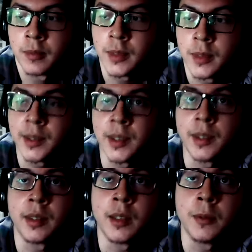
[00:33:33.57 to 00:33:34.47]
This
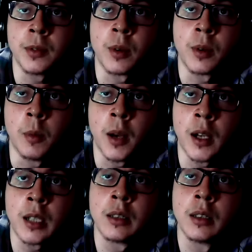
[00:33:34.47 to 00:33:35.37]
is Ivo
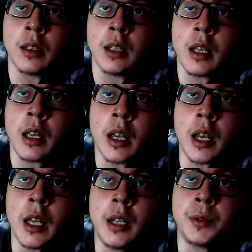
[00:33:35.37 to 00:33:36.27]
Escobar,
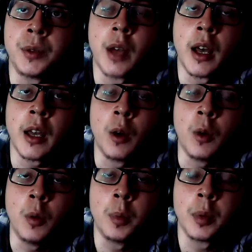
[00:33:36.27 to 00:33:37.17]
and I
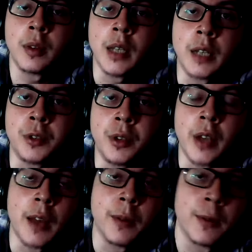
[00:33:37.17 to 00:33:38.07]
hope that you
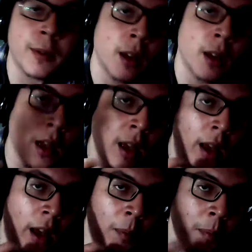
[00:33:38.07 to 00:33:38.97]
have
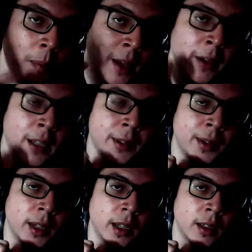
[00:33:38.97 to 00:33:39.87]
a better
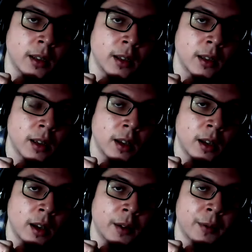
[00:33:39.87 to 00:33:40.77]
idea
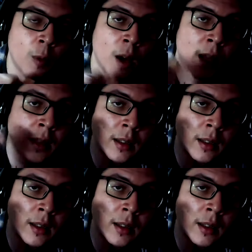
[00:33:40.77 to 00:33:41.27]
of what